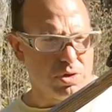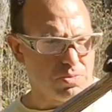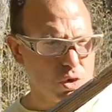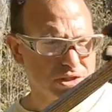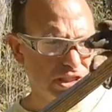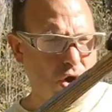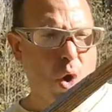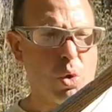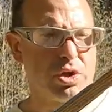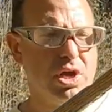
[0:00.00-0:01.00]
Because this
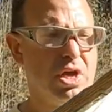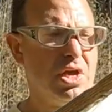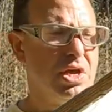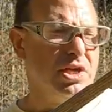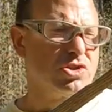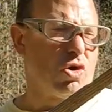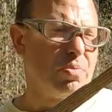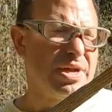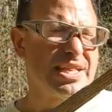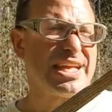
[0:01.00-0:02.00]
oak is
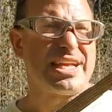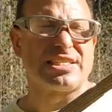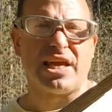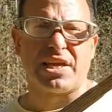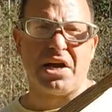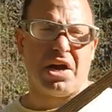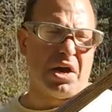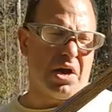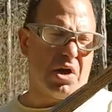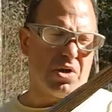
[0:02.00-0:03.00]
only, I think it's like
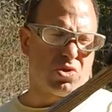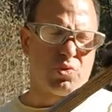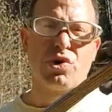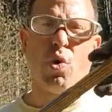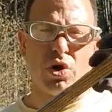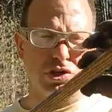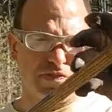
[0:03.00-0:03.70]
3/4 of